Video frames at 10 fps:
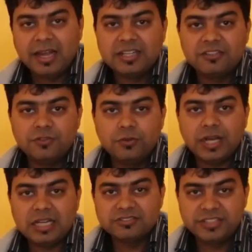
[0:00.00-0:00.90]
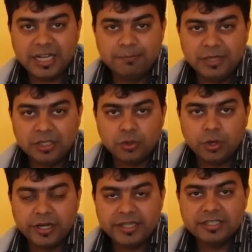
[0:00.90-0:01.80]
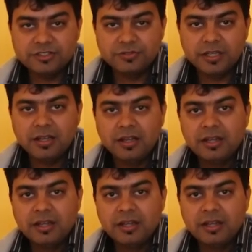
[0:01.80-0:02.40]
and the phone has great build quality as well,